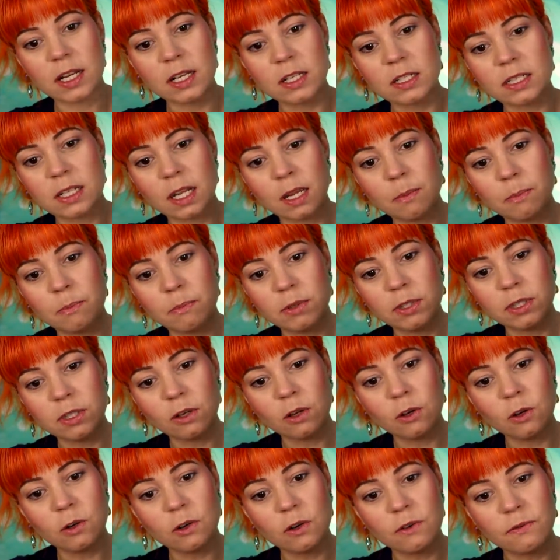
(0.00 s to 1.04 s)
It's a
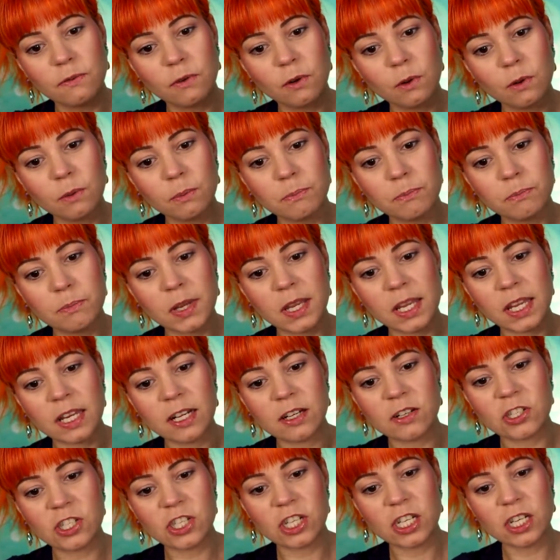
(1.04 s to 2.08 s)
beautiful
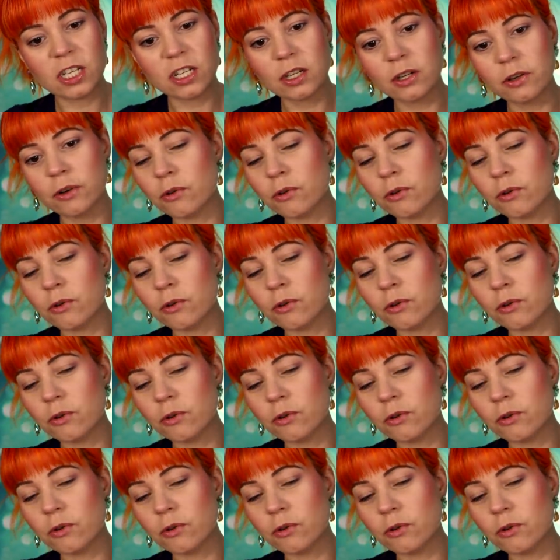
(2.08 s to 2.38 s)
peachy